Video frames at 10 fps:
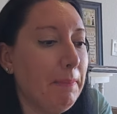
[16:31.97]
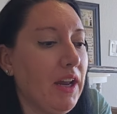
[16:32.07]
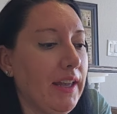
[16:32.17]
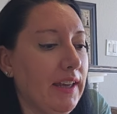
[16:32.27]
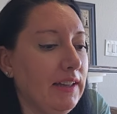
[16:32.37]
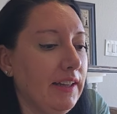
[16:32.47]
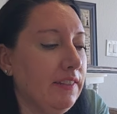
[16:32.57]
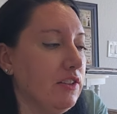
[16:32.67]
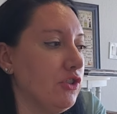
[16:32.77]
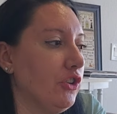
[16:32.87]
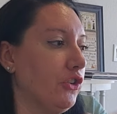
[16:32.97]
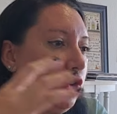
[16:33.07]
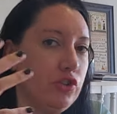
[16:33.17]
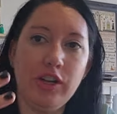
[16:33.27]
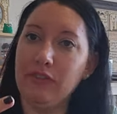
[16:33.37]
but I get like this
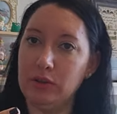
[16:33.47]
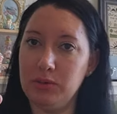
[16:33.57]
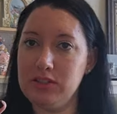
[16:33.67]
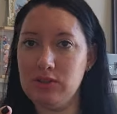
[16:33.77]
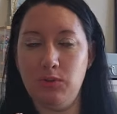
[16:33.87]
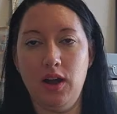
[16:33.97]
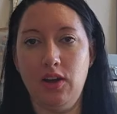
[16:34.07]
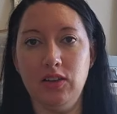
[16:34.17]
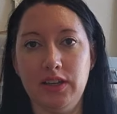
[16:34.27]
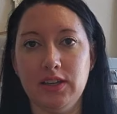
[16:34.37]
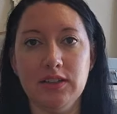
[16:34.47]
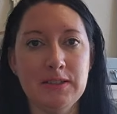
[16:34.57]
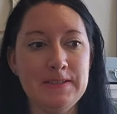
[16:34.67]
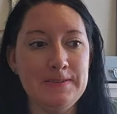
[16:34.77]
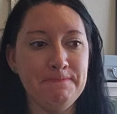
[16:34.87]
urge every once in a while, like,
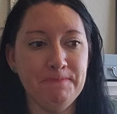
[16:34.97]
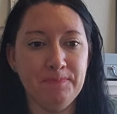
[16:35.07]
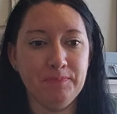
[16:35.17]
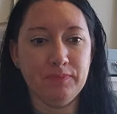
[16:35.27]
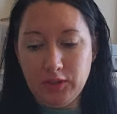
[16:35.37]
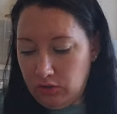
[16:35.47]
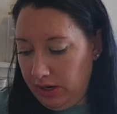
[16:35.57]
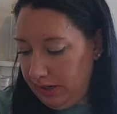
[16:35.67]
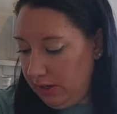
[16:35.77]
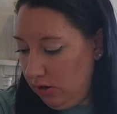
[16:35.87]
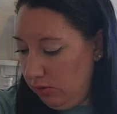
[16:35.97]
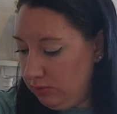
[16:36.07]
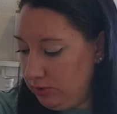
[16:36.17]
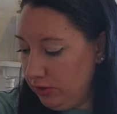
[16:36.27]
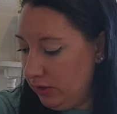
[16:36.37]
you gotta go,
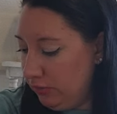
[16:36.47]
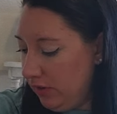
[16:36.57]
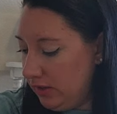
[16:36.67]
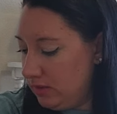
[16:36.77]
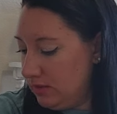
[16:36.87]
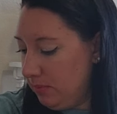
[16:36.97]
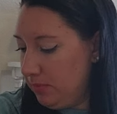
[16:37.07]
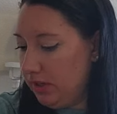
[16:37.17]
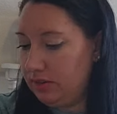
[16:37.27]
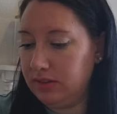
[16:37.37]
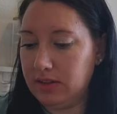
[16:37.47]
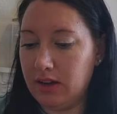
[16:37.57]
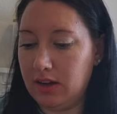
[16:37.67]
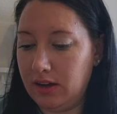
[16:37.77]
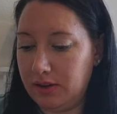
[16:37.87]
you're gonna find something.
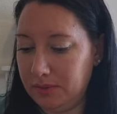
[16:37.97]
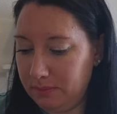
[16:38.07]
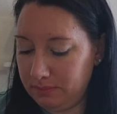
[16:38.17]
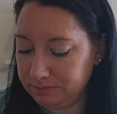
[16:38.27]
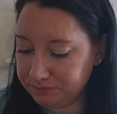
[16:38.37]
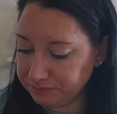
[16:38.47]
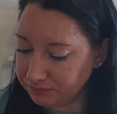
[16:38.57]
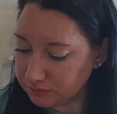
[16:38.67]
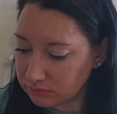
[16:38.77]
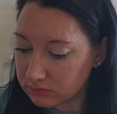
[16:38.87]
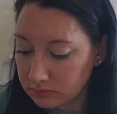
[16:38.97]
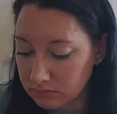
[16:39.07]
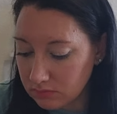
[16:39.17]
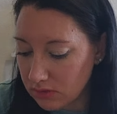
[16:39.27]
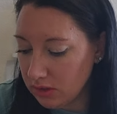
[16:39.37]
Um,
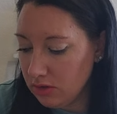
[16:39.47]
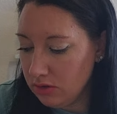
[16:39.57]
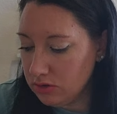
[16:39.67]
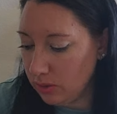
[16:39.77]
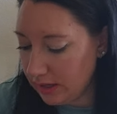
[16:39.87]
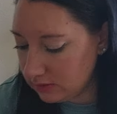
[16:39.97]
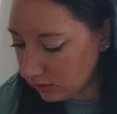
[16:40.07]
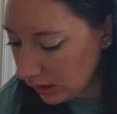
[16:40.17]
so had